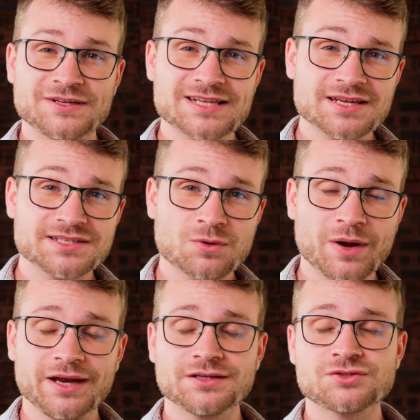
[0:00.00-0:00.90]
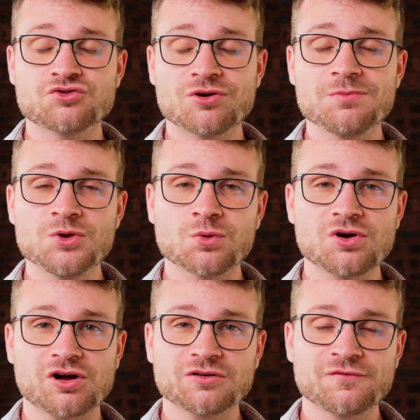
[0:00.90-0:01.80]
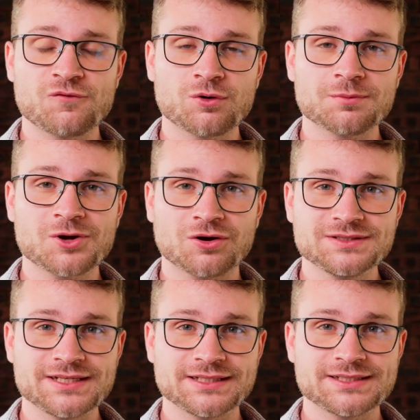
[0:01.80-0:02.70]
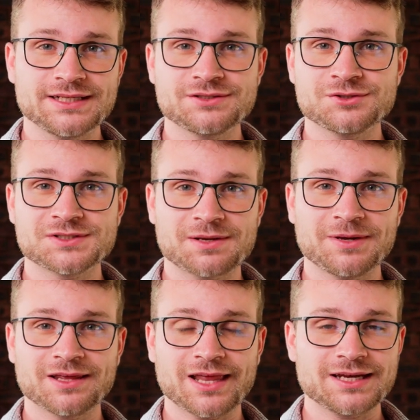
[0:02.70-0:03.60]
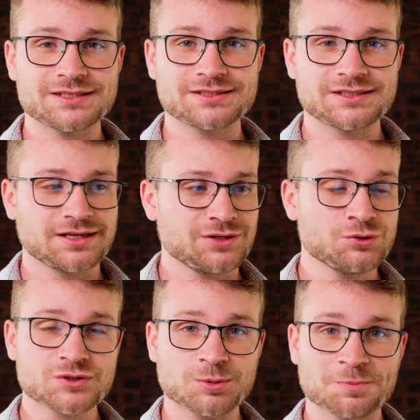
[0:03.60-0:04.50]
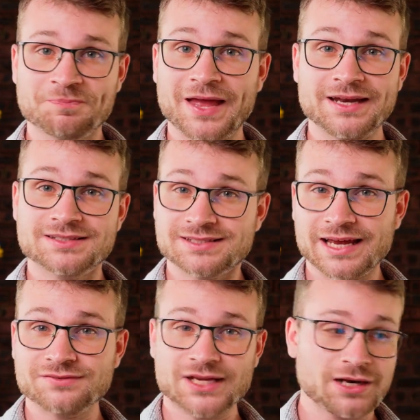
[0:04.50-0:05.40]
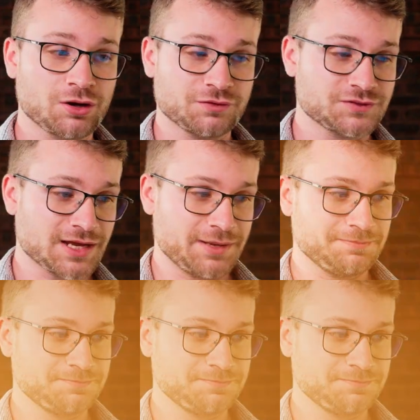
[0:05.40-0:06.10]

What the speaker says: A fantastic way to trim your long form content into something that is usable and it saves a lot of time.